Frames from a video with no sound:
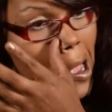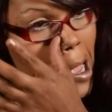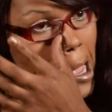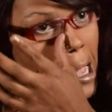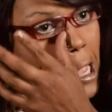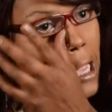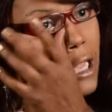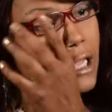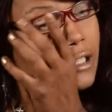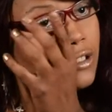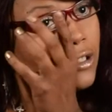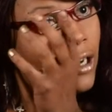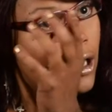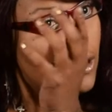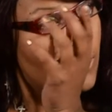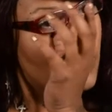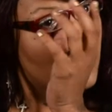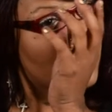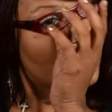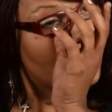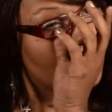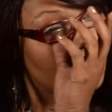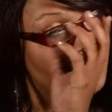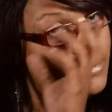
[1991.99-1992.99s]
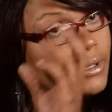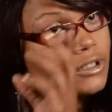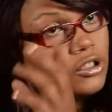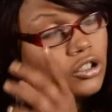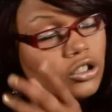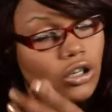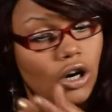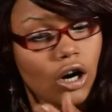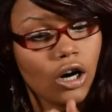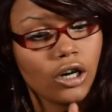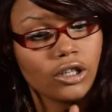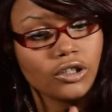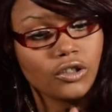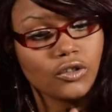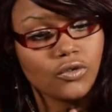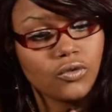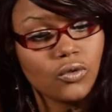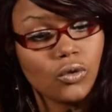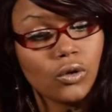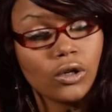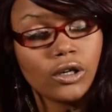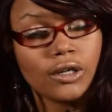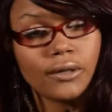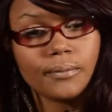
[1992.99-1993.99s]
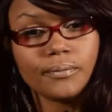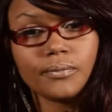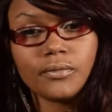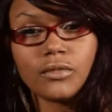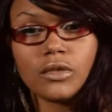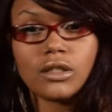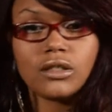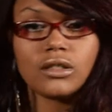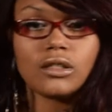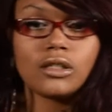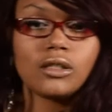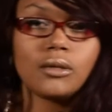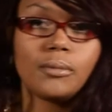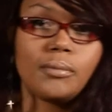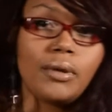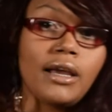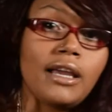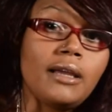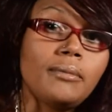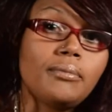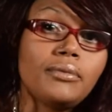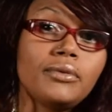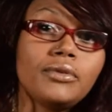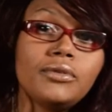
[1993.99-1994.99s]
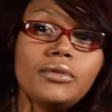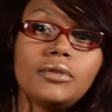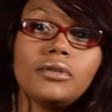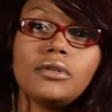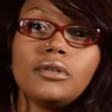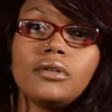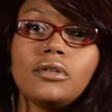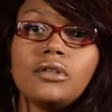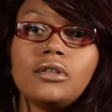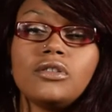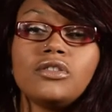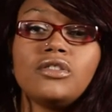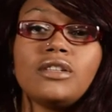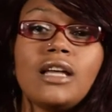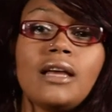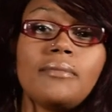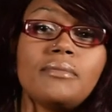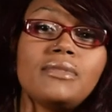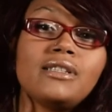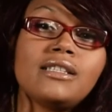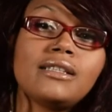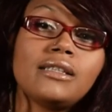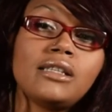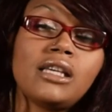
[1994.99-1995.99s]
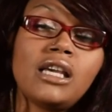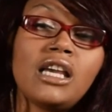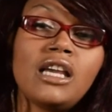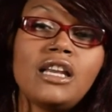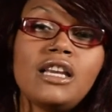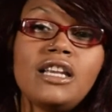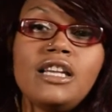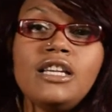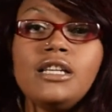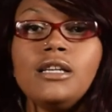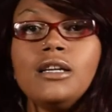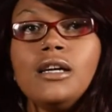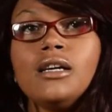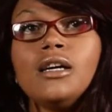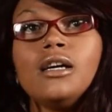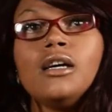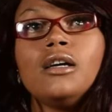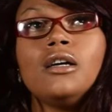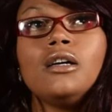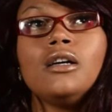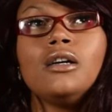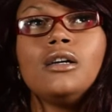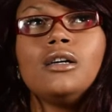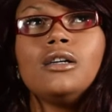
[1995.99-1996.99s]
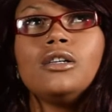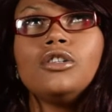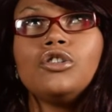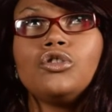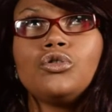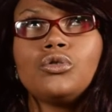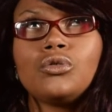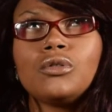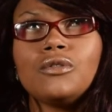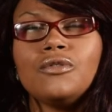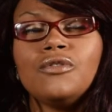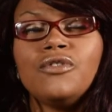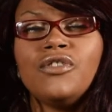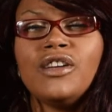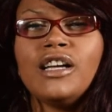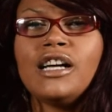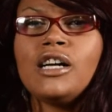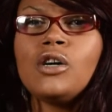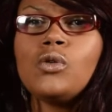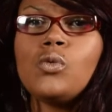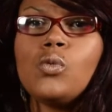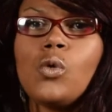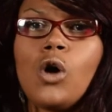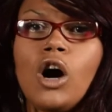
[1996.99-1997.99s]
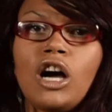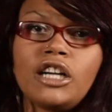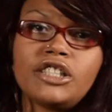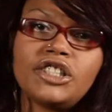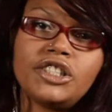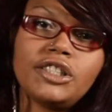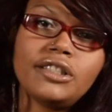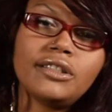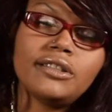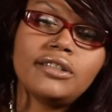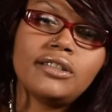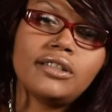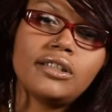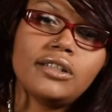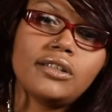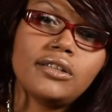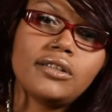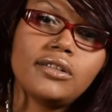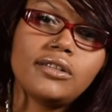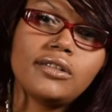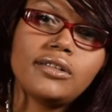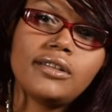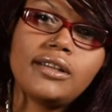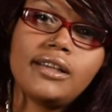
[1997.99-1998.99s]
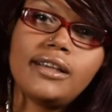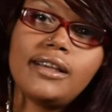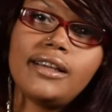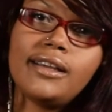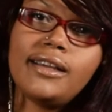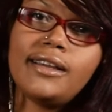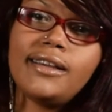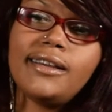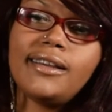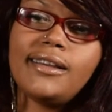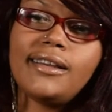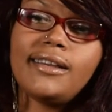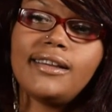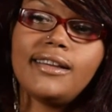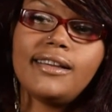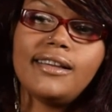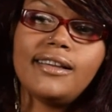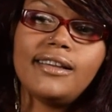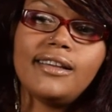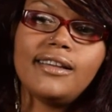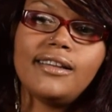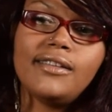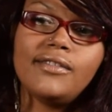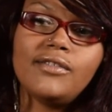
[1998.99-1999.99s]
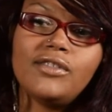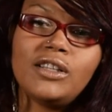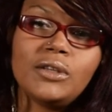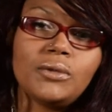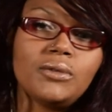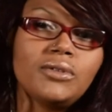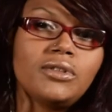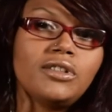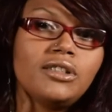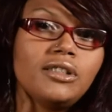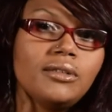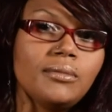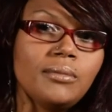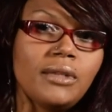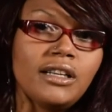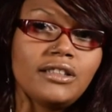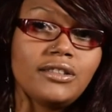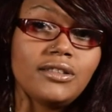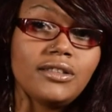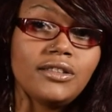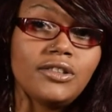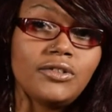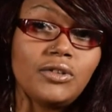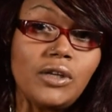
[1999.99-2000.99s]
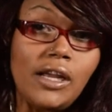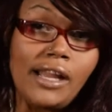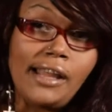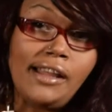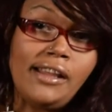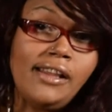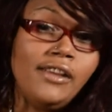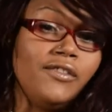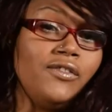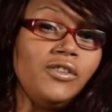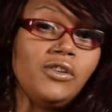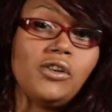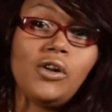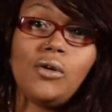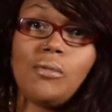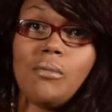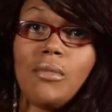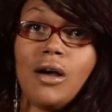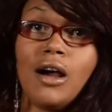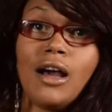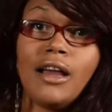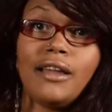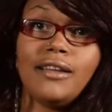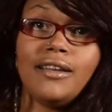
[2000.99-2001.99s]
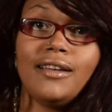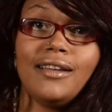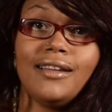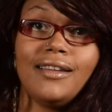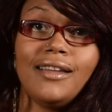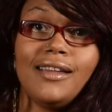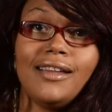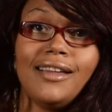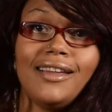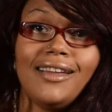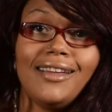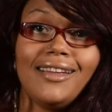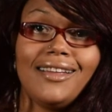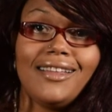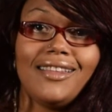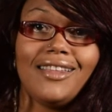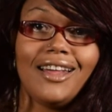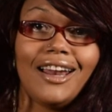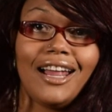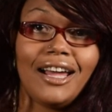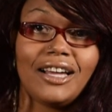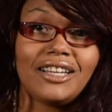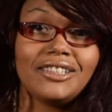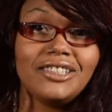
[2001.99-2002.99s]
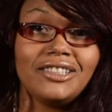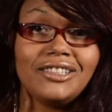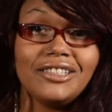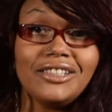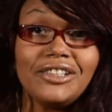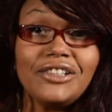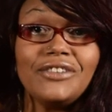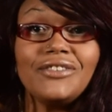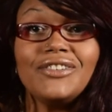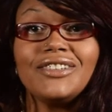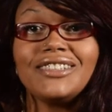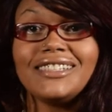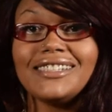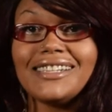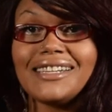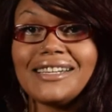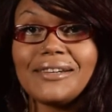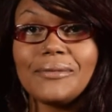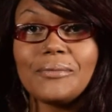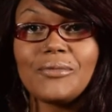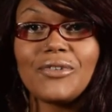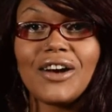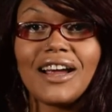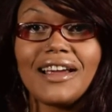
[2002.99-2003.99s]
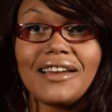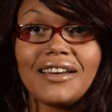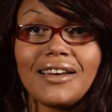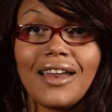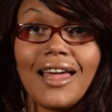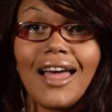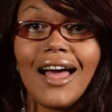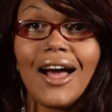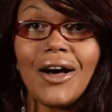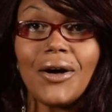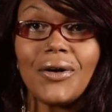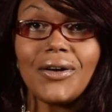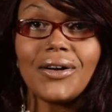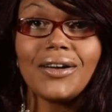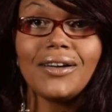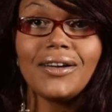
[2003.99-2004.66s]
he's already been charged for it. It's in the paper. His name is Kenny Travell Washington. If there was any message, if you don't mind, that I could deliver to him right now,